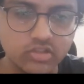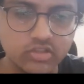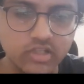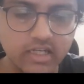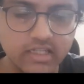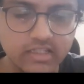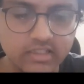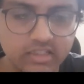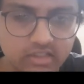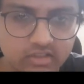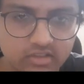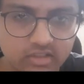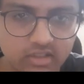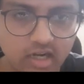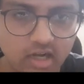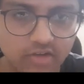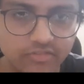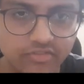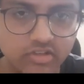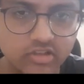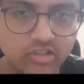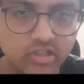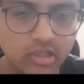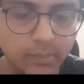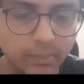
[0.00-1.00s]
and this graph
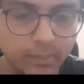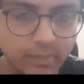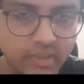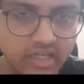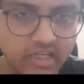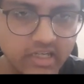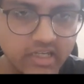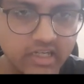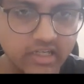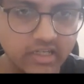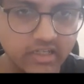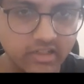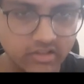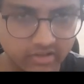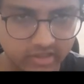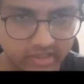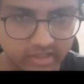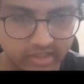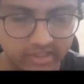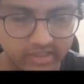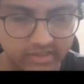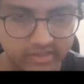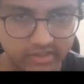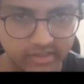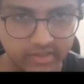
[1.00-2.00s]
is completely
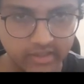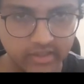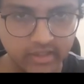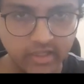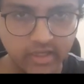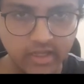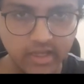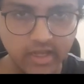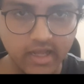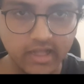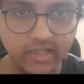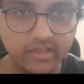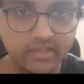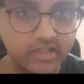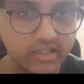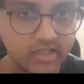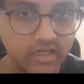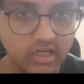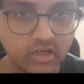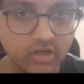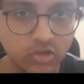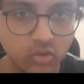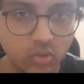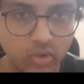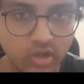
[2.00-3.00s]
disconnected and there
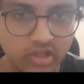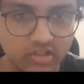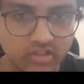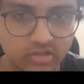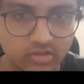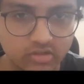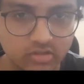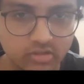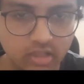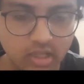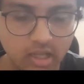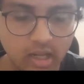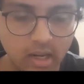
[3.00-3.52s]
are no edges.